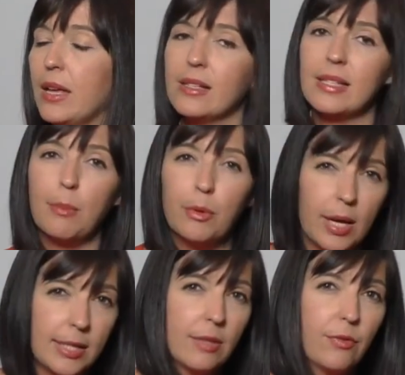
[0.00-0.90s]

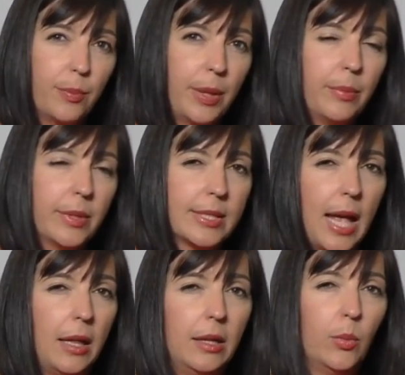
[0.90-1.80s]
summarizing for people
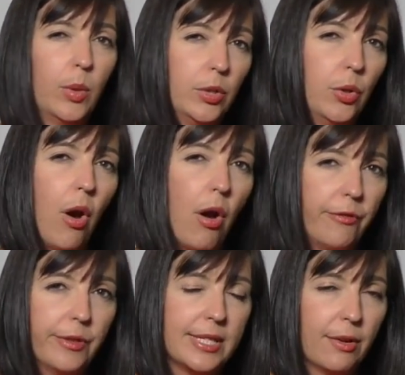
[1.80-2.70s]
exactly what your
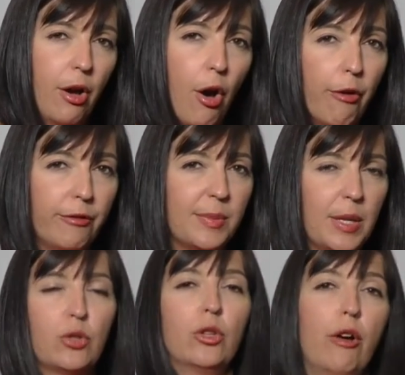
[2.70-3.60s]

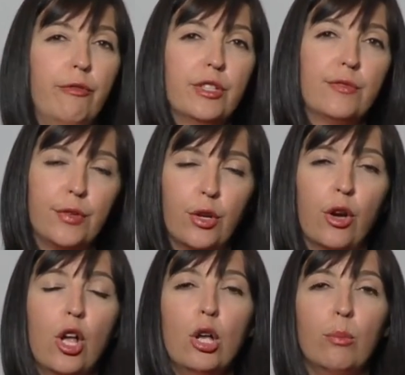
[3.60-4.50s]
special offers for
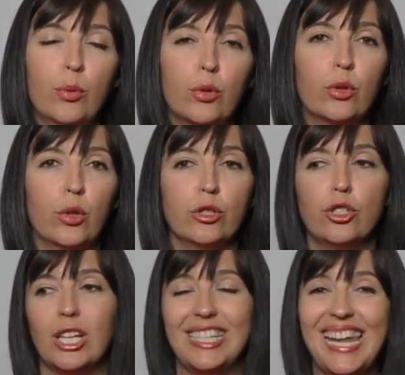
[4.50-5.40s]
your book
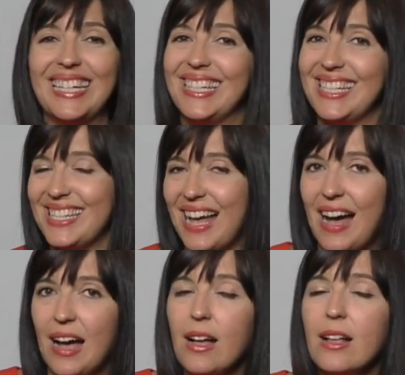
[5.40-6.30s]
launch attendees
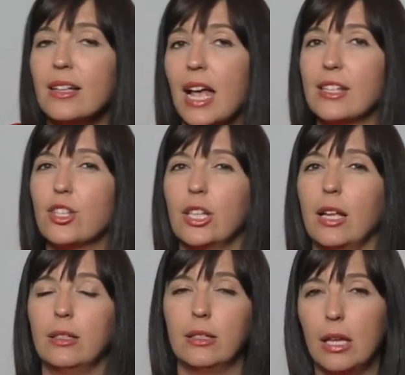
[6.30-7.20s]
are, and so
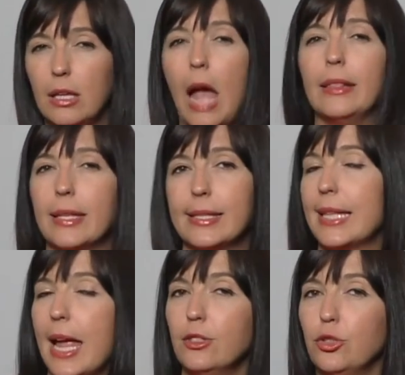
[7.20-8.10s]
that they
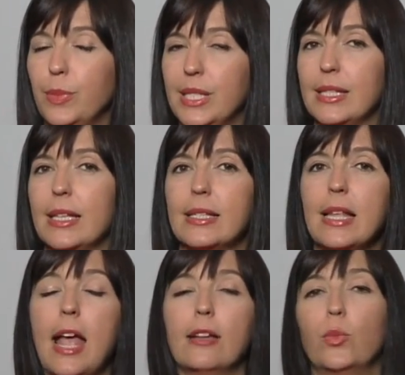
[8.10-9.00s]
understand your business
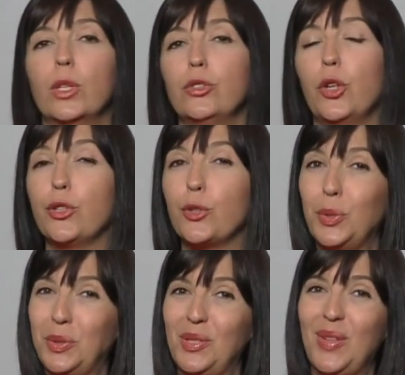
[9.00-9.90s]
and what those
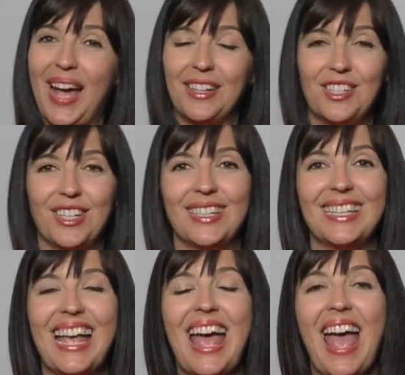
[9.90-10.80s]
calls to action
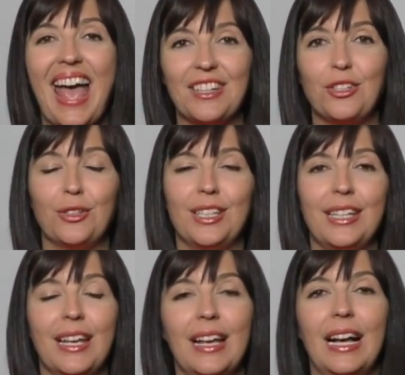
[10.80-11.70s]

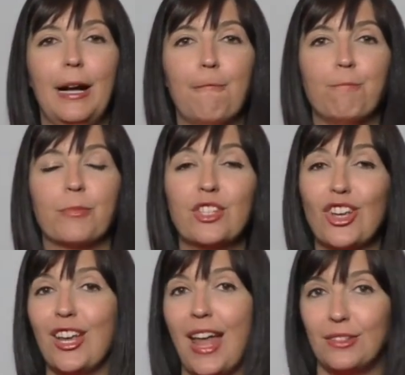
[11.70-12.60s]
actually
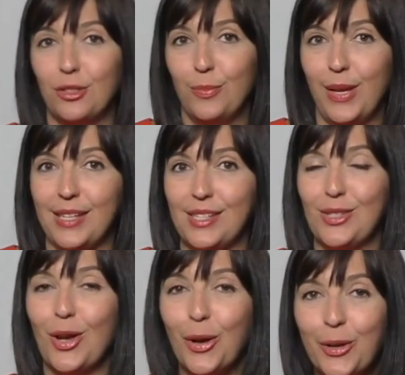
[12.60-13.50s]
turn out to be.
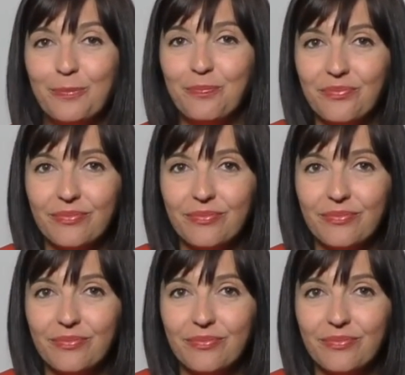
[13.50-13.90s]
So